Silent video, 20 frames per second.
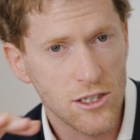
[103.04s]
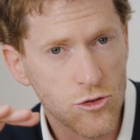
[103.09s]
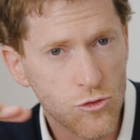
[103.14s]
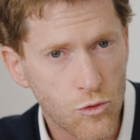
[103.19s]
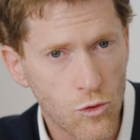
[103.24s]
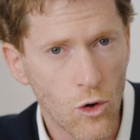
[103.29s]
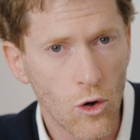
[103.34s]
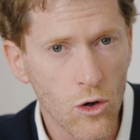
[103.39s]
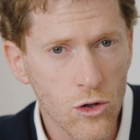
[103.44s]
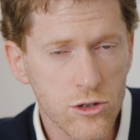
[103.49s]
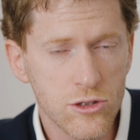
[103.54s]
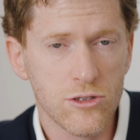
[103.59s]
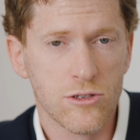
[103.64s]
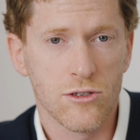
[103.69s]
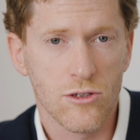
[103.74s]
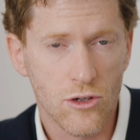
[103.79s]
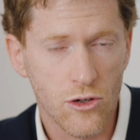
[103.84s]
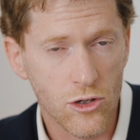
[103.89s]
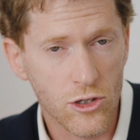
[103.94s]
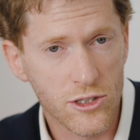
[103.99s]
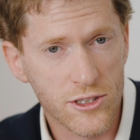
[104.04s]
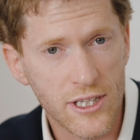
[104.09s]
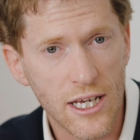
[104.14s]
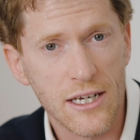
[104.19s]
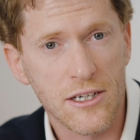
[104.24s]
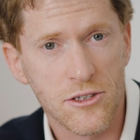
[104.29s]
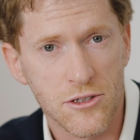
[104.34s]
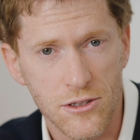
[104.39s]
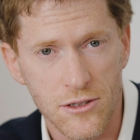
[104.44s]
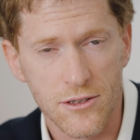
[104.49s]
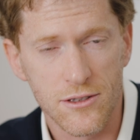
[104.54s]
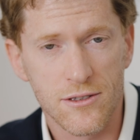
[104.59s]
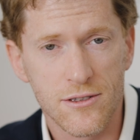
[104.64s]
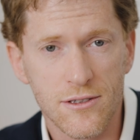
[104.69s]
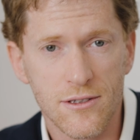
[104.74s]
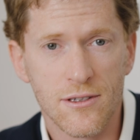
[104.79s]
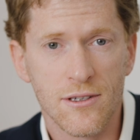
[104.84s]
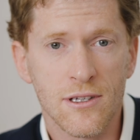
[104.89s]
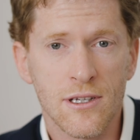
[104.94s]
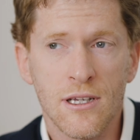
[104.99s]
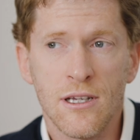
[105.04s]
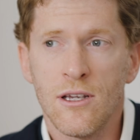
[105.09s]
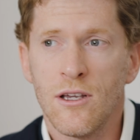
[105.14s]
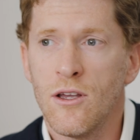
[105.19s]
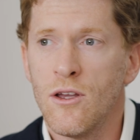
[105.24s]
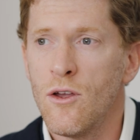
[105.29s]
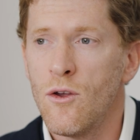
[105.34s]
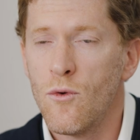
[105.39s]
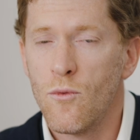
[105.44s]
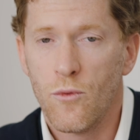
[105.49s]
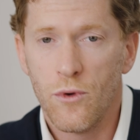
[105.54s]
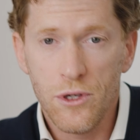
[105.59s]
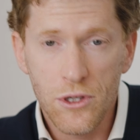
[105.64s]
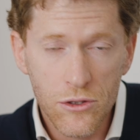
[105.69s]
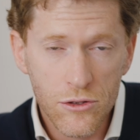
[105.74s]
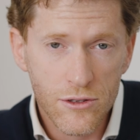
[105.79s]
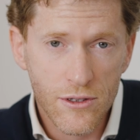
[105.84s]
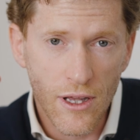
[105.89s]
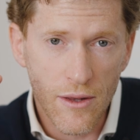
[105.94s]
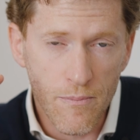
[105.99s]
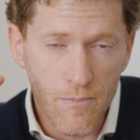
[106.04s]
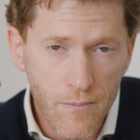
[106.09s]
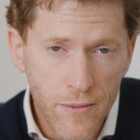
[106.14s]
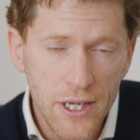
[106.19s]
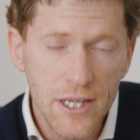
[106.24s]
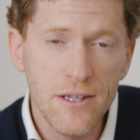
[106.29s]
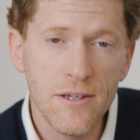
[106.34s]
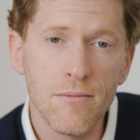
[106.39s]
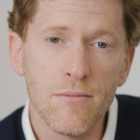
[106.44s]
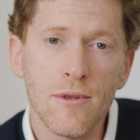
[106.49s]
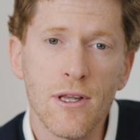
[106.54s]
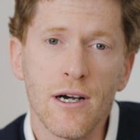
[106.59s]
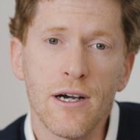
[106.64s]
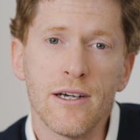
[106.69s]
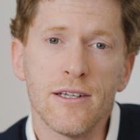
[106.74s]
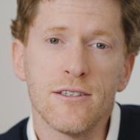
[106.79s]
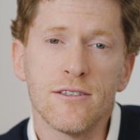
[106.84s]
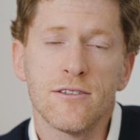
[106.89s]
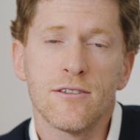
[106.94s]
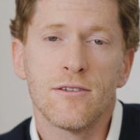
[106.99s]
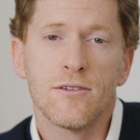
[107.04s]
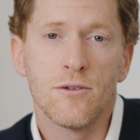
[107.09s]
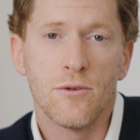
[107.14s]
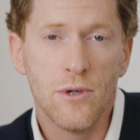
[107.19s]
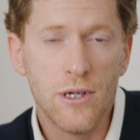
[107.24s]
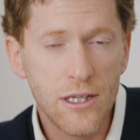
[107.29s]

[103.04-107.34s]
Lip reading: as walls or sections. We use the medium lines to